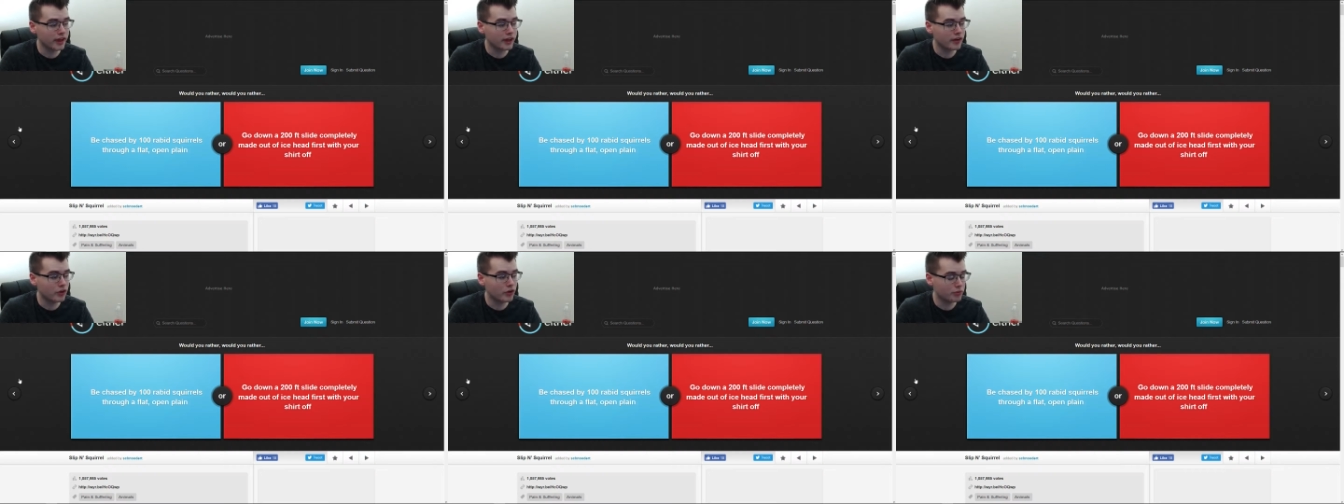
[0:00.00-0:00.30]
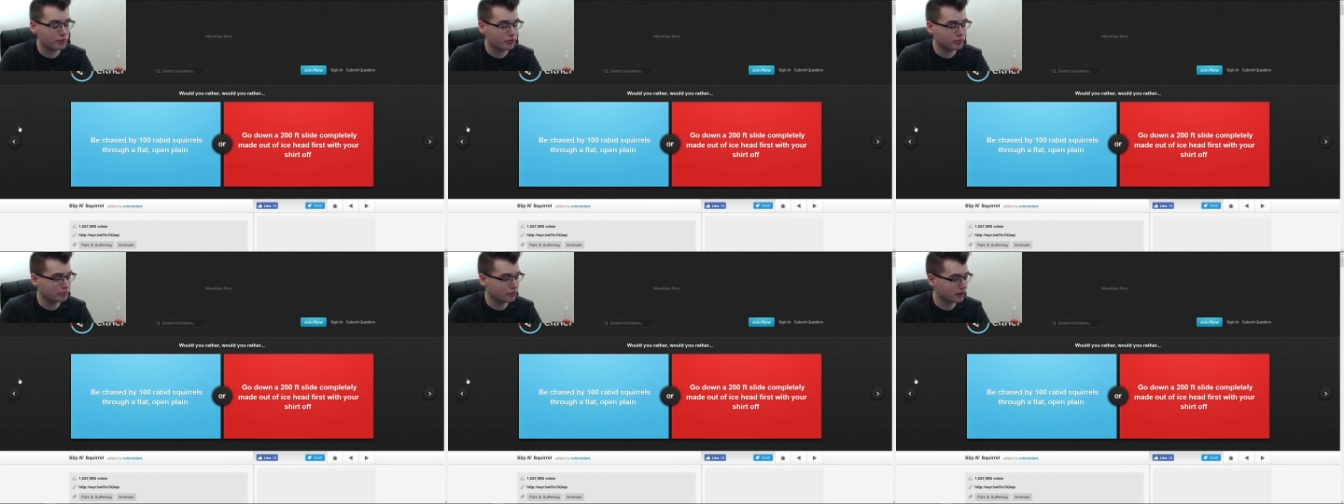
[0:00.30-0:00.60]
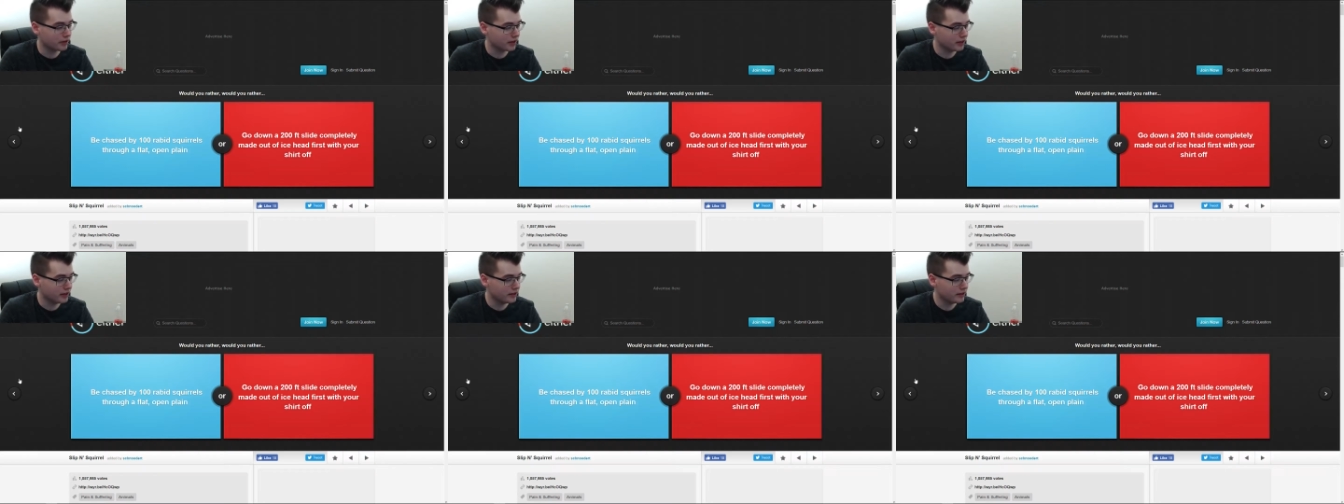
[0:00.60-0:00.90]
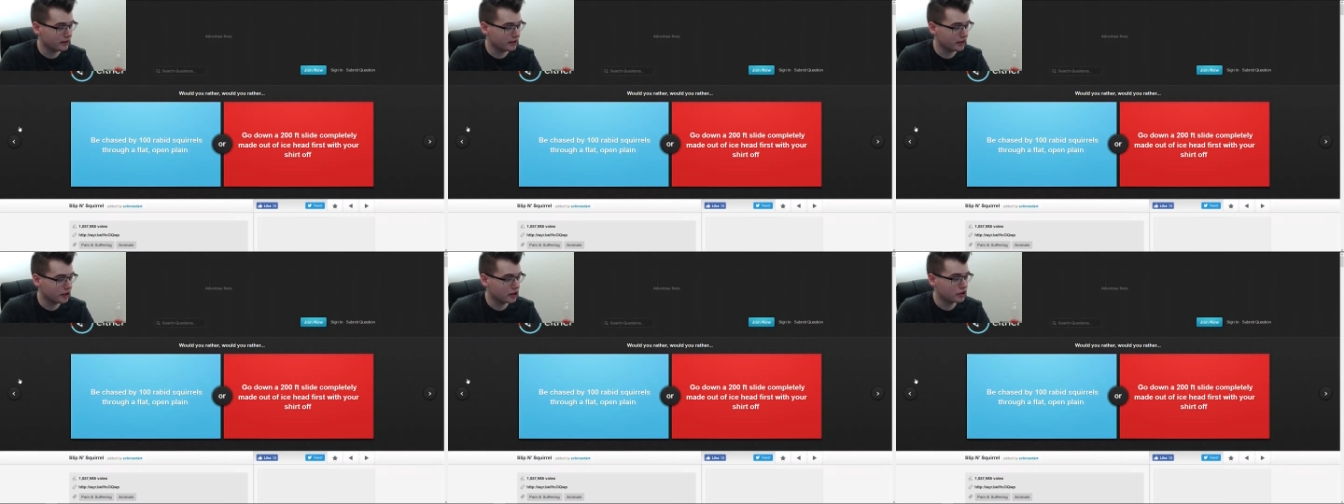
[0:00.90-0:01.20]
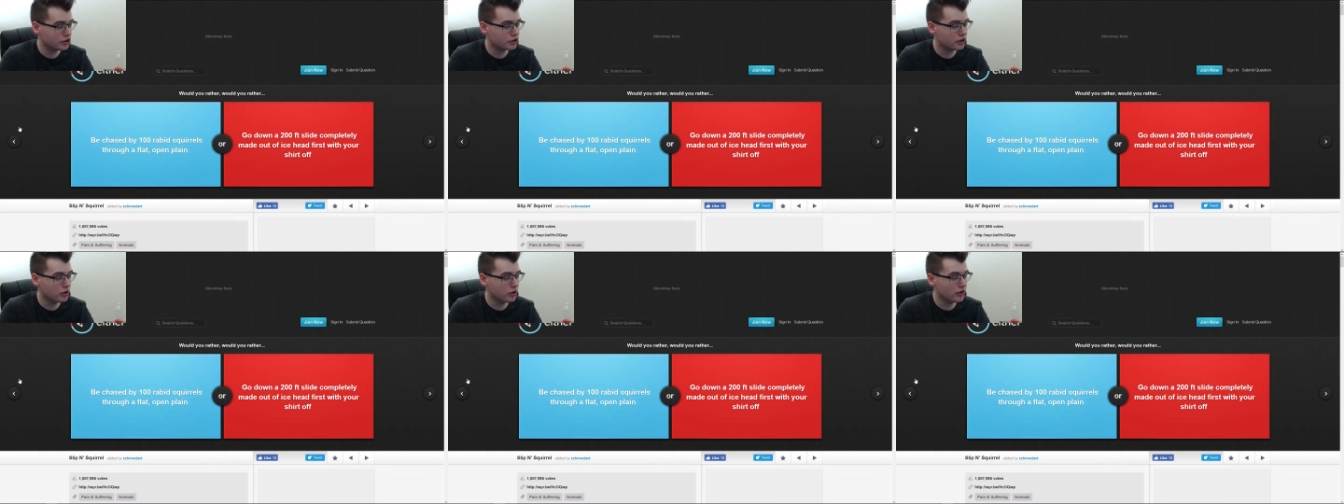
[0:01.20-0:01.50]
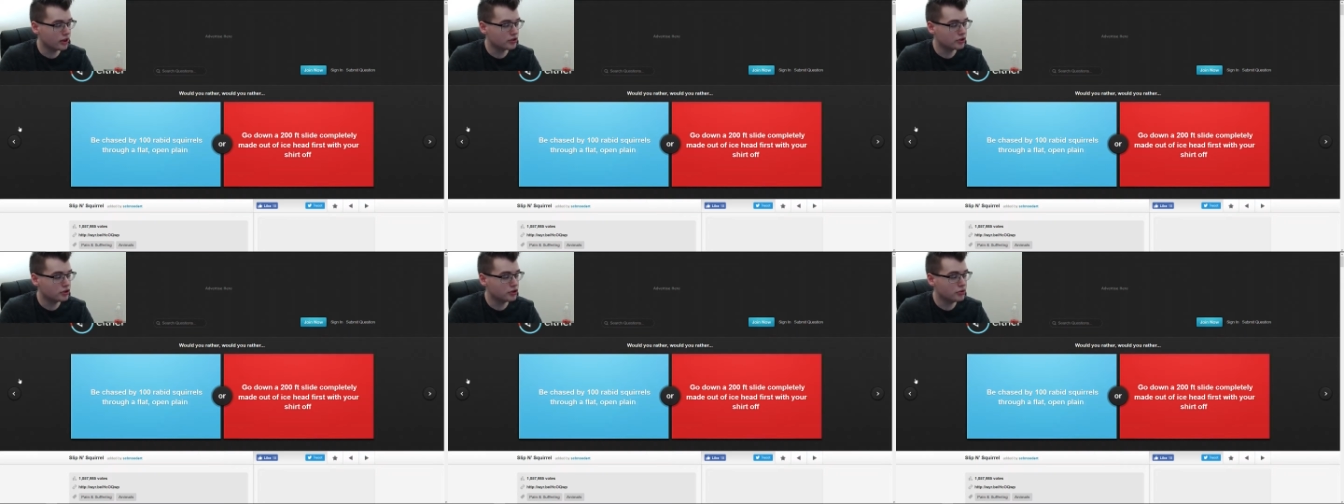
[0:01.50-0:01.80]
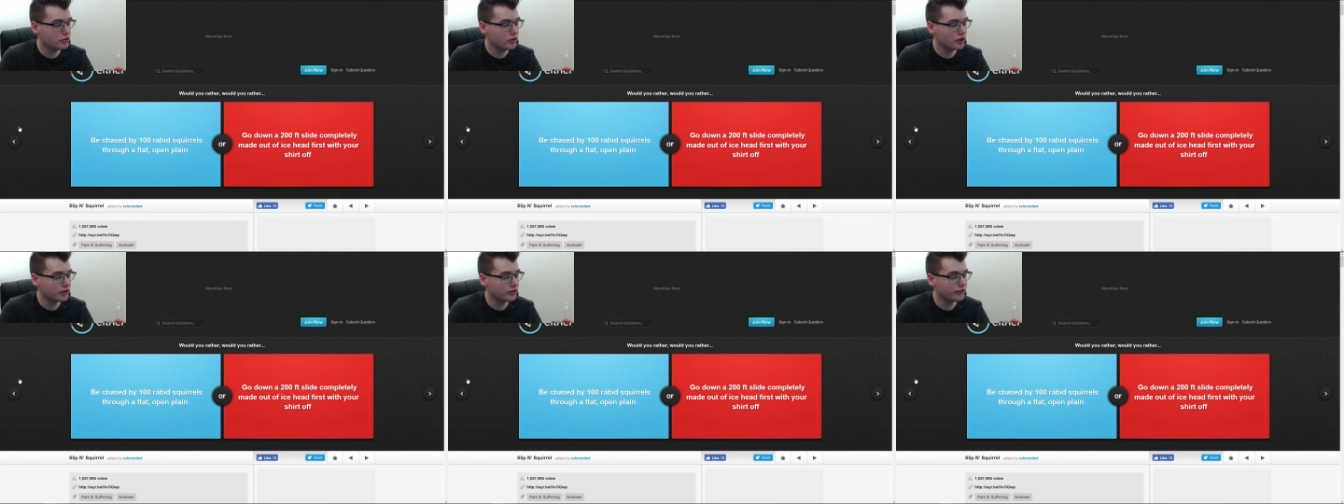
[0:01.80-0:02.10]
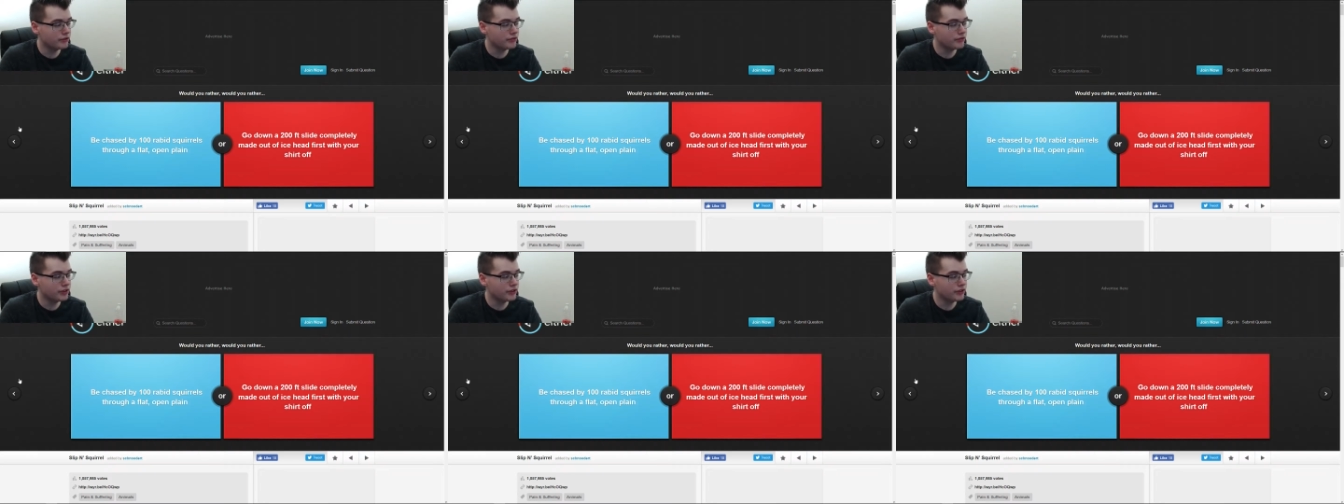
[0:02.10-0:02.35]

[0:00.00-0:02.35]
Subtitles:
open plain, go down 200 feet